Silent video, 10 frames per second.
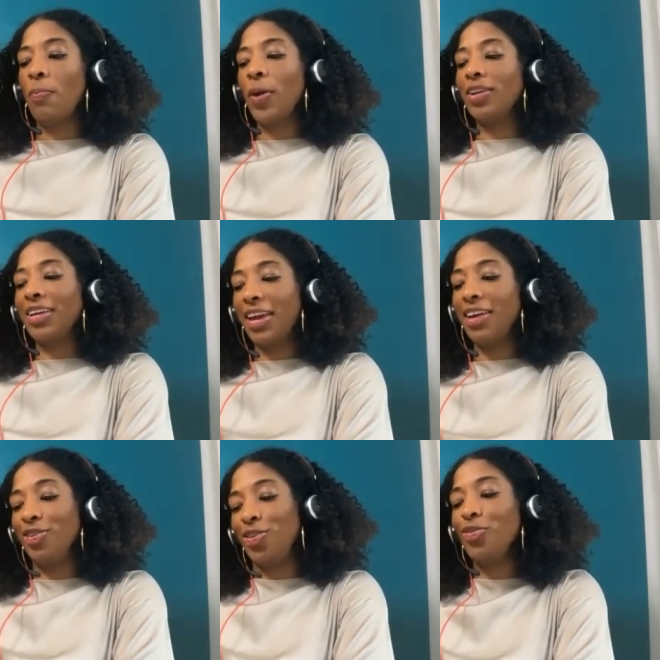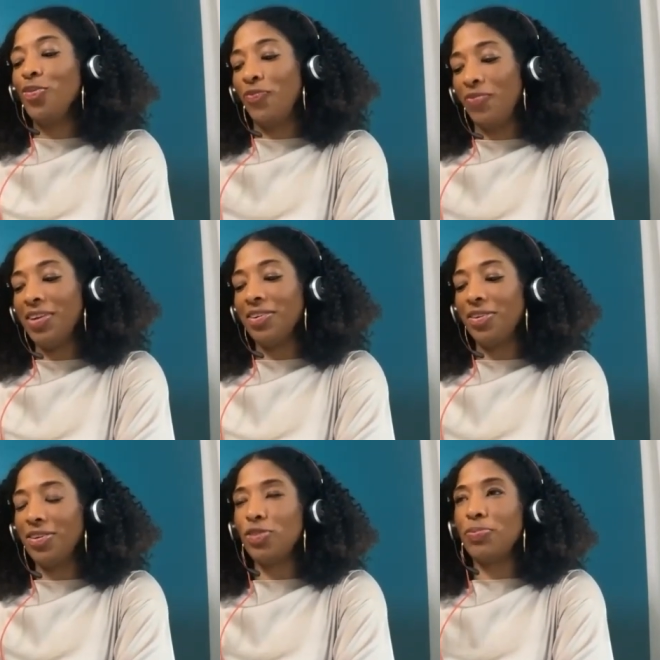But yeah. can't you
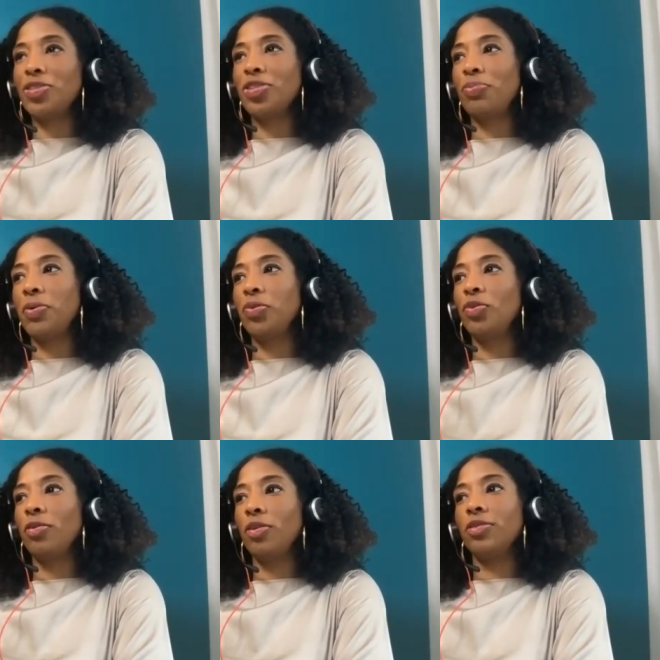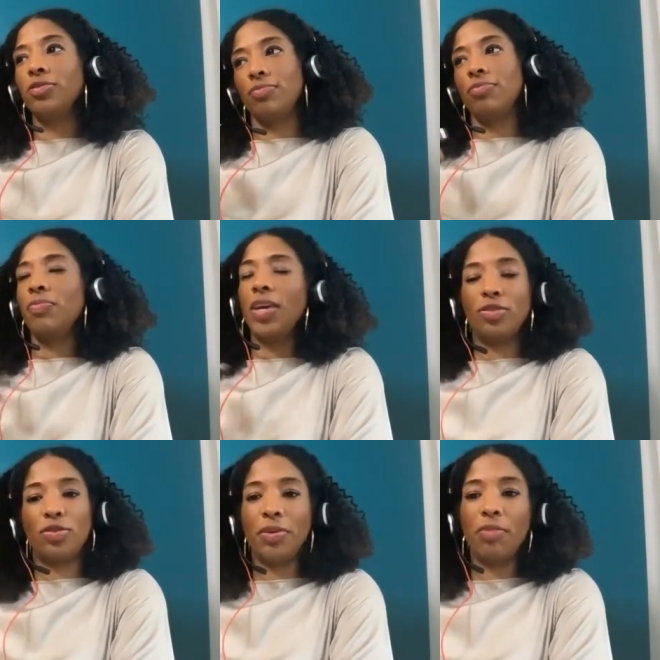feel, especially people who are meant
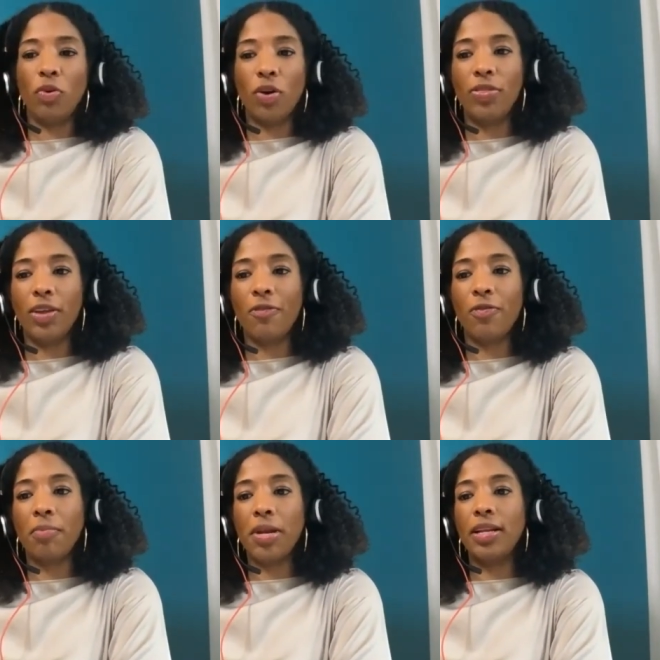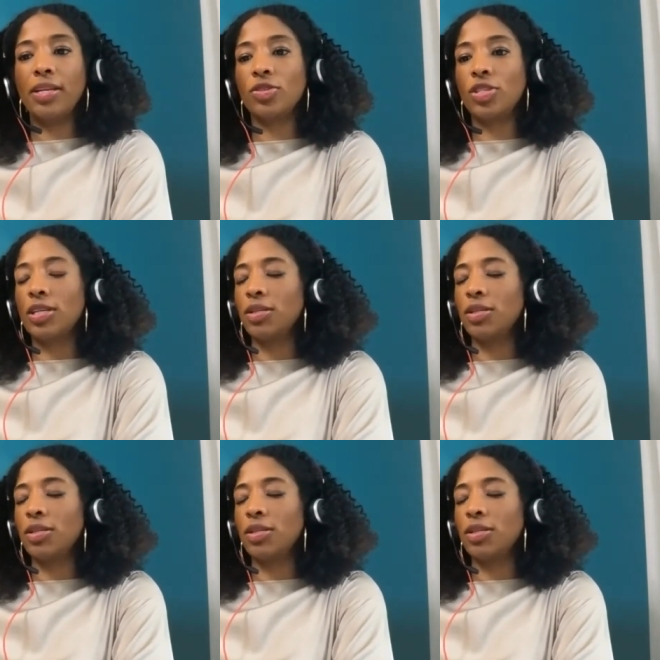to be more in their feminine energy